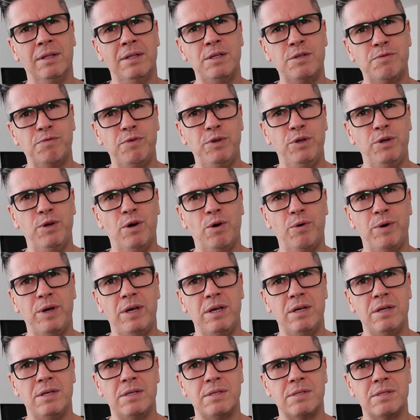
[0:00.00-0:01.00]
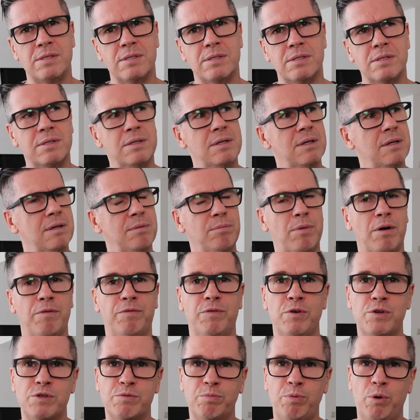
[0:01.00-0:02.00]
this video is my
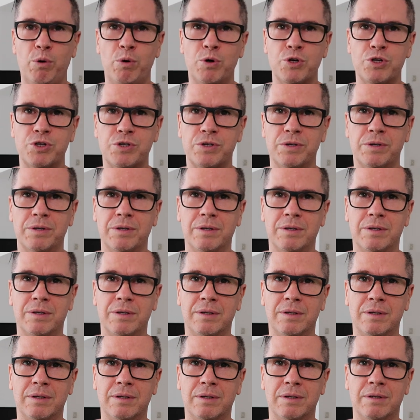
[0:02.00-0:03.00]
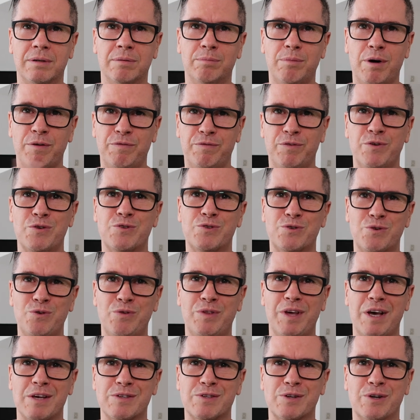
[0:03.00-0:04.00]
first Porsche, my first
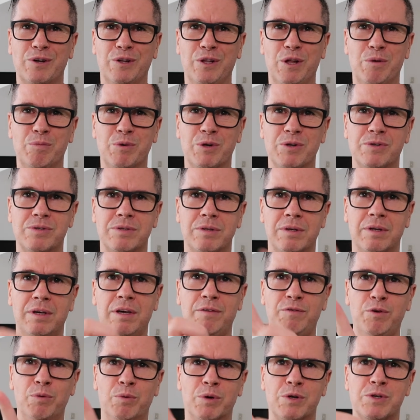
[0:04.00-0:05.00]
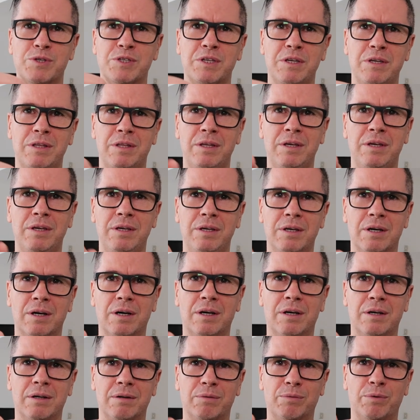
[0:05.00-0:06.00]
2,000 kilometers. If you want to see the
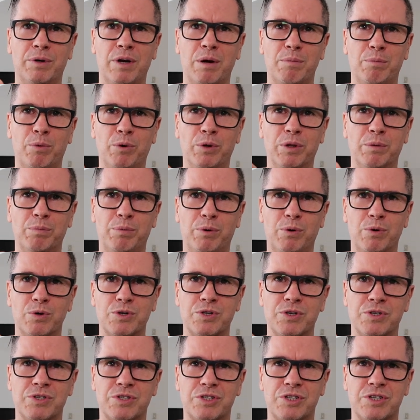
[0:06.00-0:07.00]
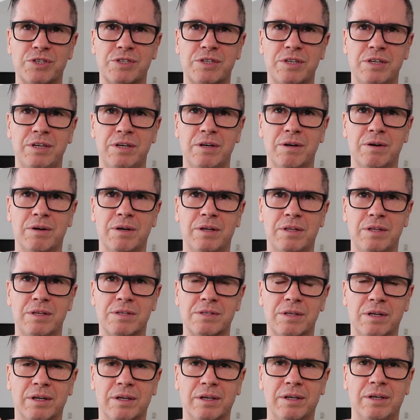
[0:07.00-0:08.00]
when I bought the Porsche, it's just here in
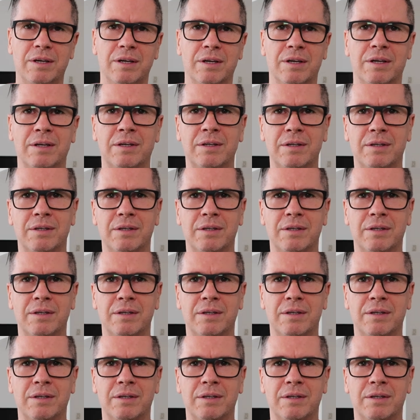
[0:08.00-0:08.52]
this link here.